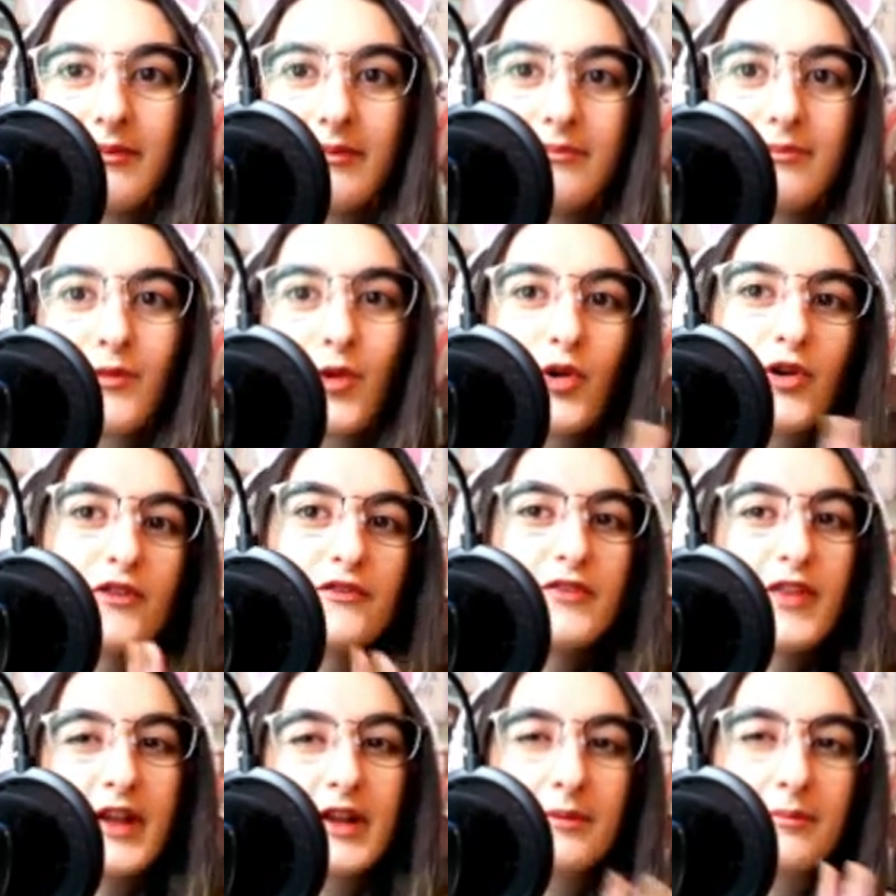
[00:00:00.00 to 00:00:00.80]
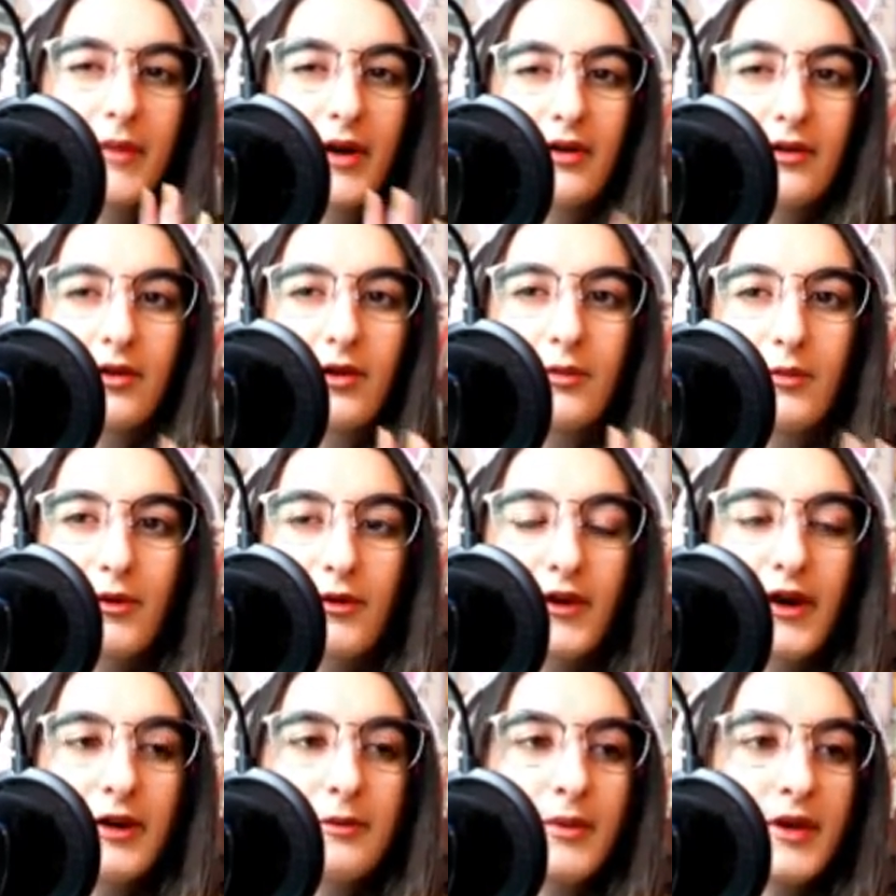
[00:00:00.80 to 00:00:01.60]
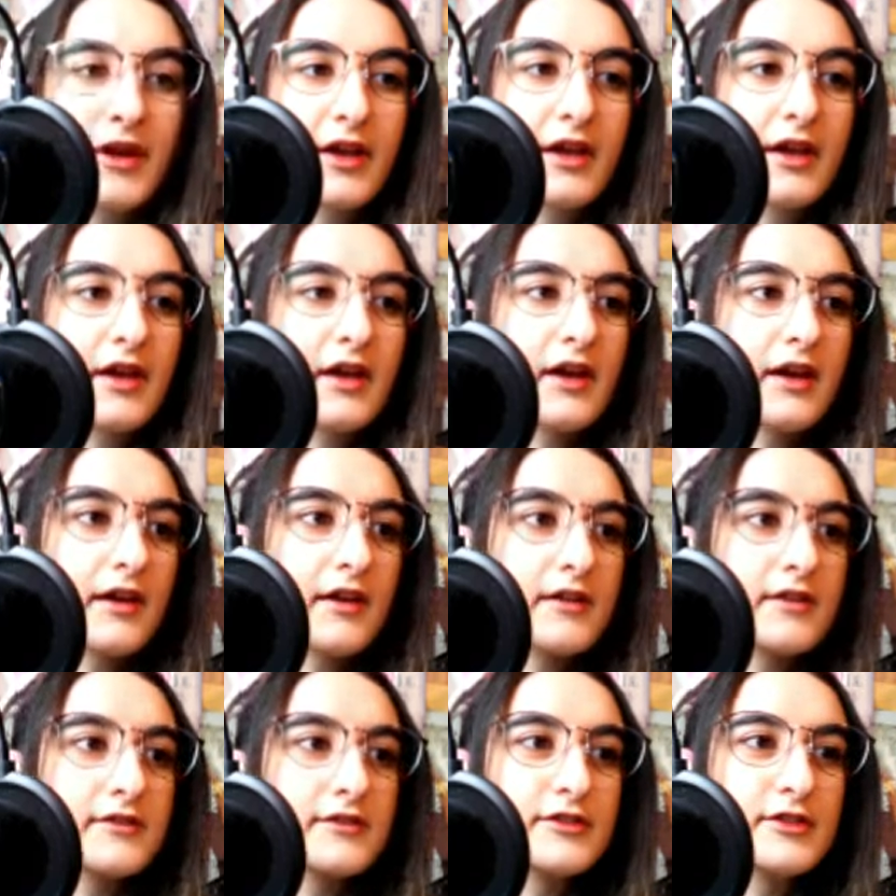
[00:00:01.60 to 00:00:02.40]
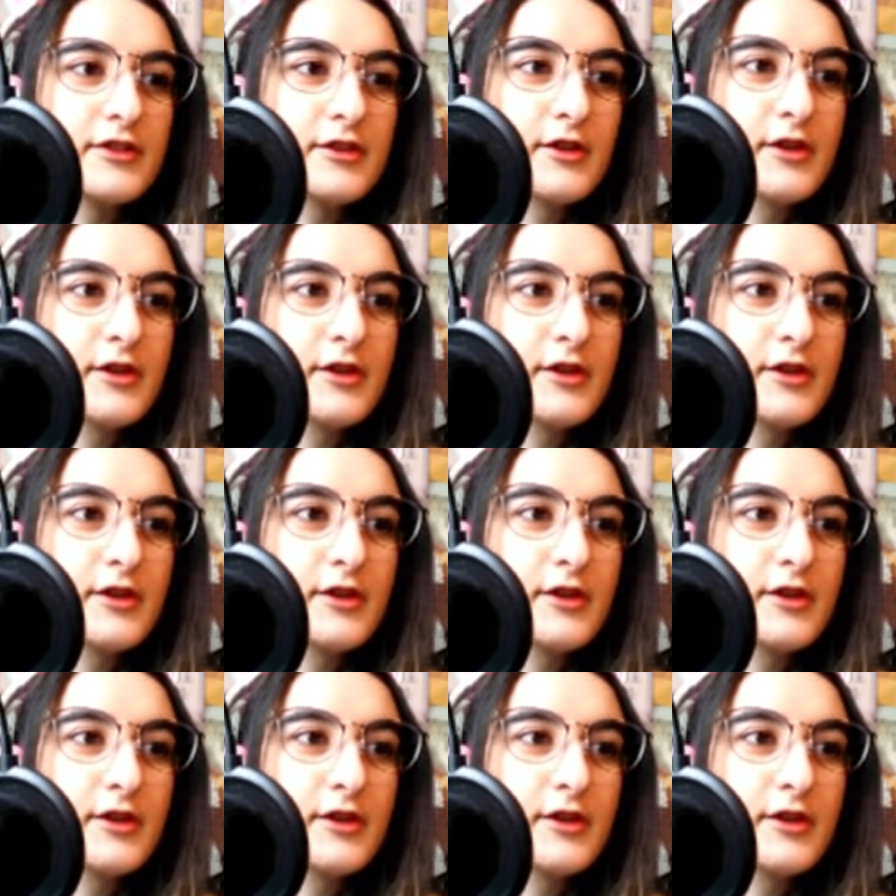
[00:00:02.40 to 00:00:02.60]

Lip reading: more of like Mount Komorebi, and